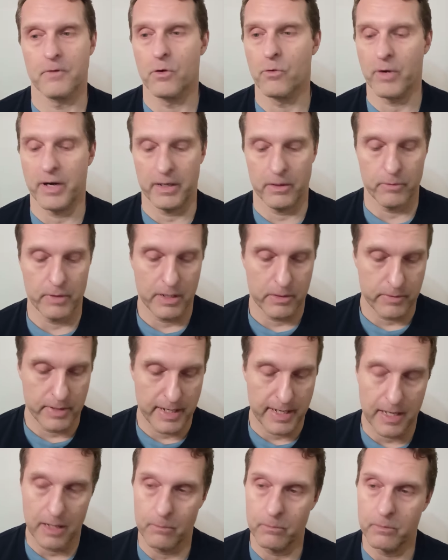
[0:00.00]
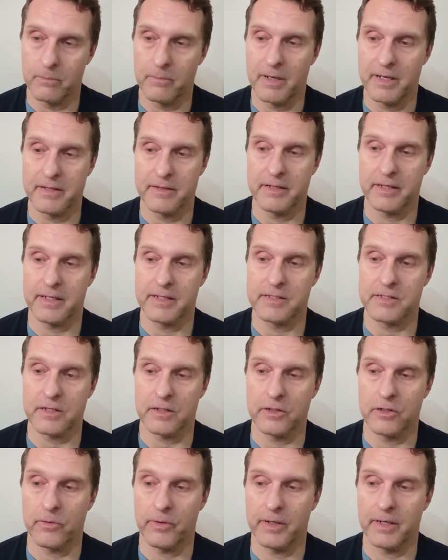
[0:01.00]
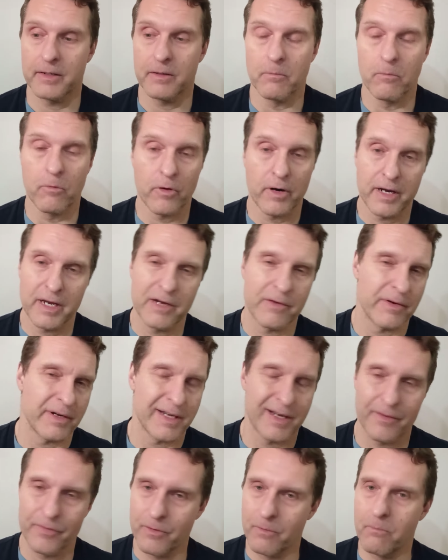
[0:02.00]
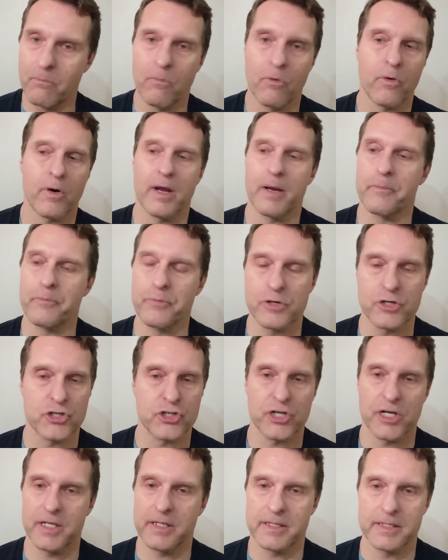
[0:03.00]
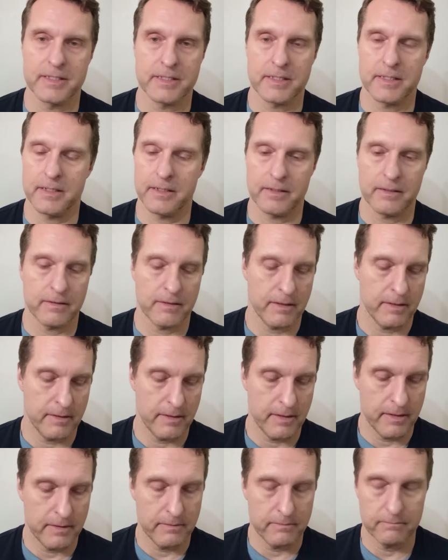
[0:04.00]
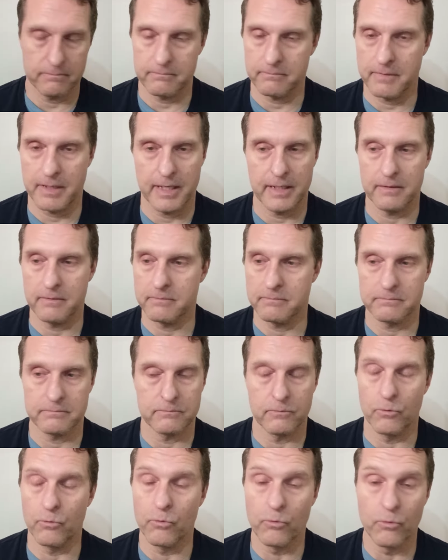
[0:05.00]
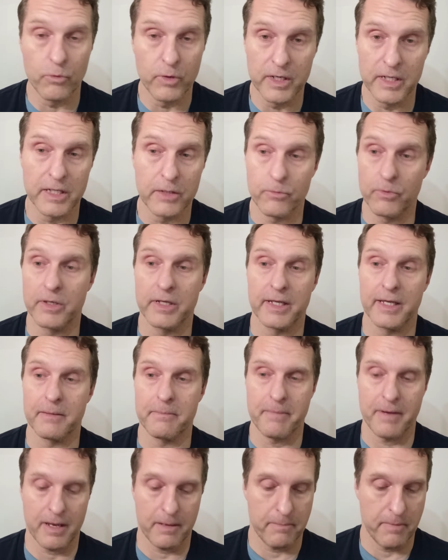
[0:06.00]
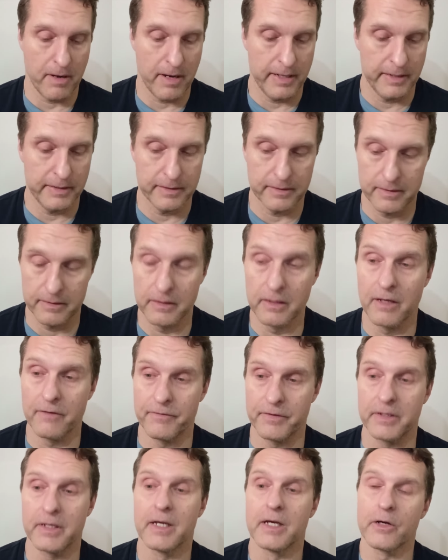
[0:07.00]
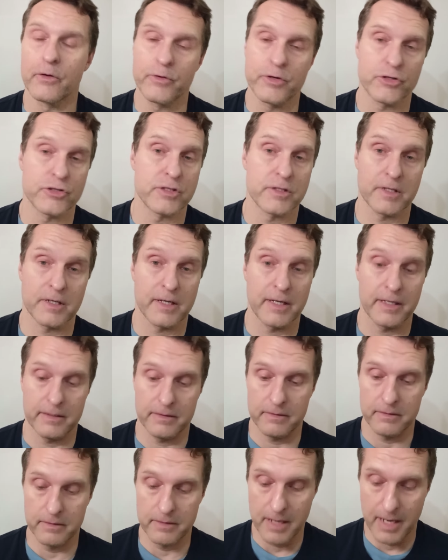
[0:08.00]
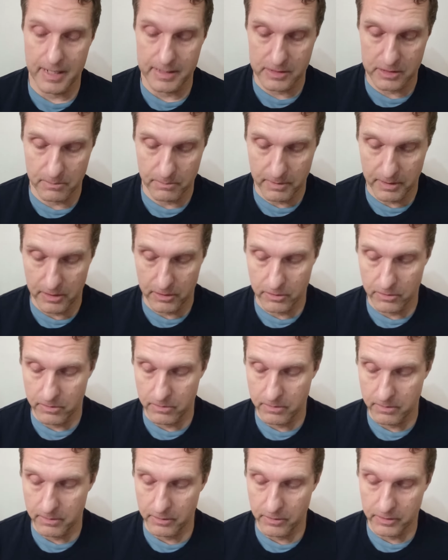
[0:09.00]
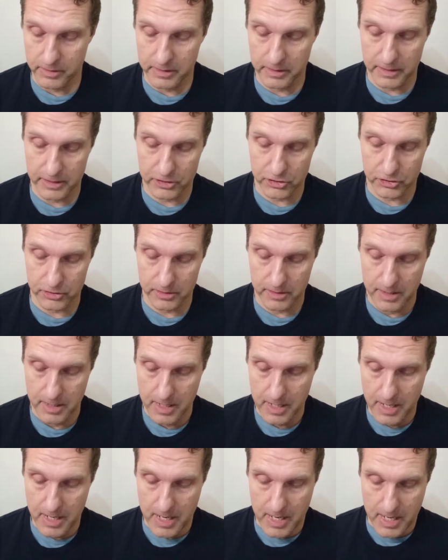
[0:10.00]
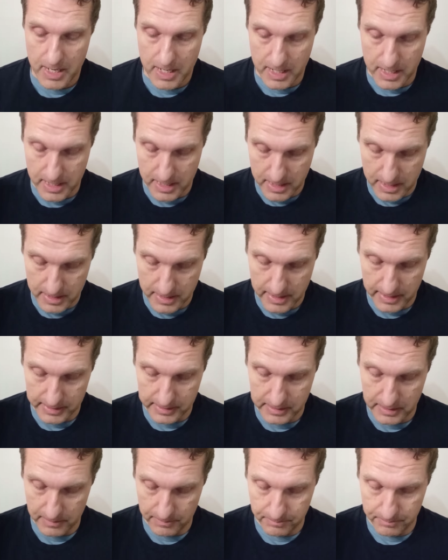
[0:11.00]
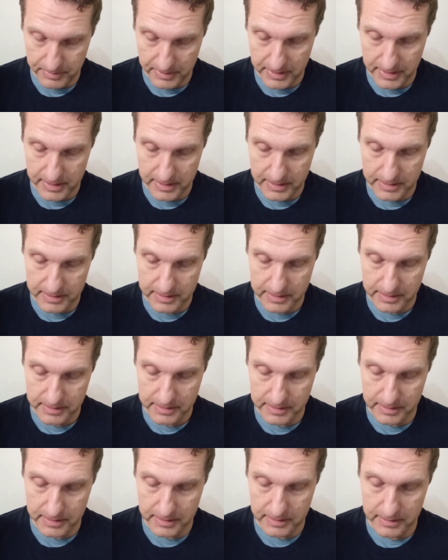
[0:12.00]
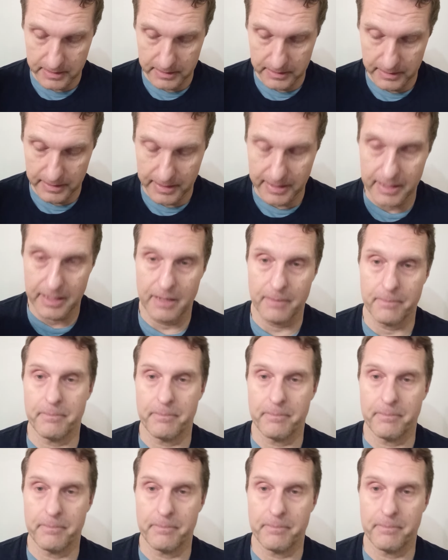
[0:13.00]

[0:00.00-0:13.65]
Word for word: great great great album i think it's underrated the more i hear it now the more i appreciate this thing and and and really really get back behind it love it creatures of the night has to be in your your collection uh, next up is lick it